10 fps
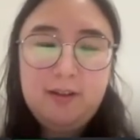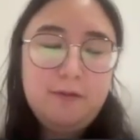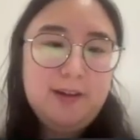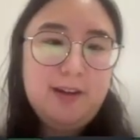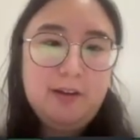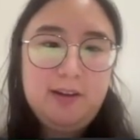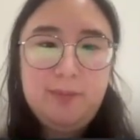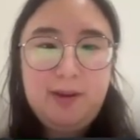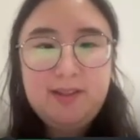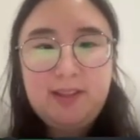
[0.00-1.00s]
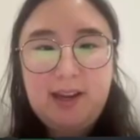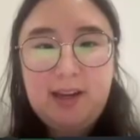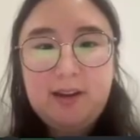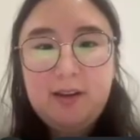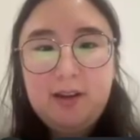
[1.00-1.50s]
Low fidelity means
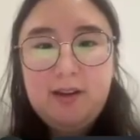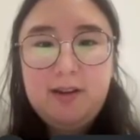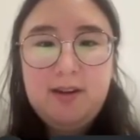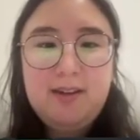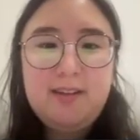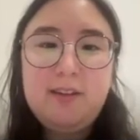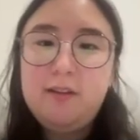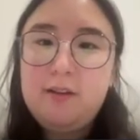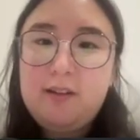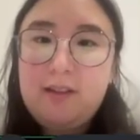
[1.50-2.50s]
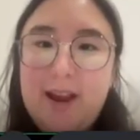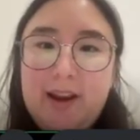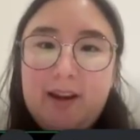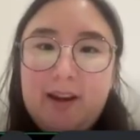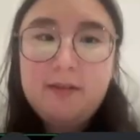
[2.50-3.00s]
like it doesn't look
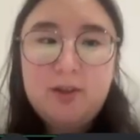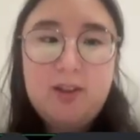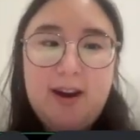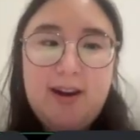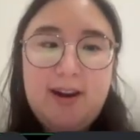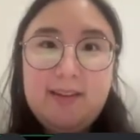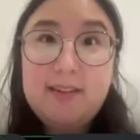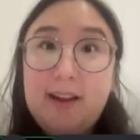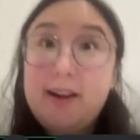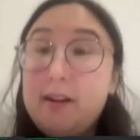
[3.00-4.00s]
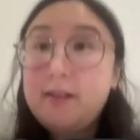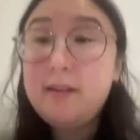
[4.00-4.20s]
like the shiniest